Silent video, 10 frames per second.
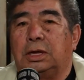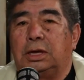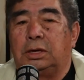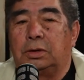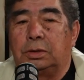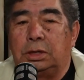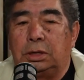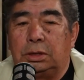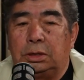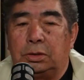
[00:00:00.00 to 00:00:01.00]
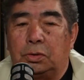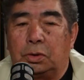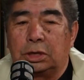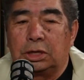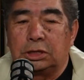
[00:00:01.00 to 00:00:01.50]
You know, the, the
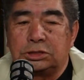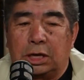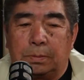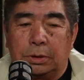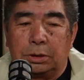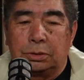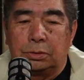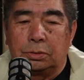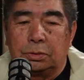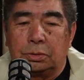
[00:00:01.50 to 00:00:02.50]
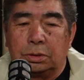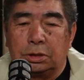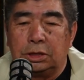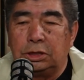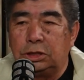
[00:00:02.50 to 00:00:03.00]
wrong that has happened to
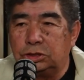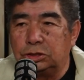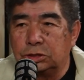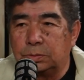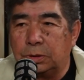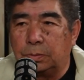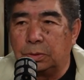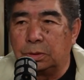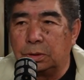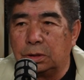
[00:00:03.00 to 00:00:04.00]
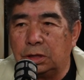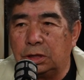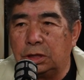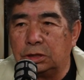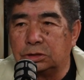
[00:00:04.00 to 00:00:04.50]
the indigenous people in
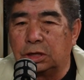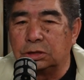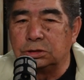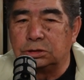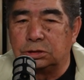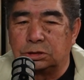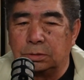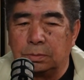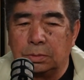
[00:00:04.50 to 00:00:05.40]
the education system.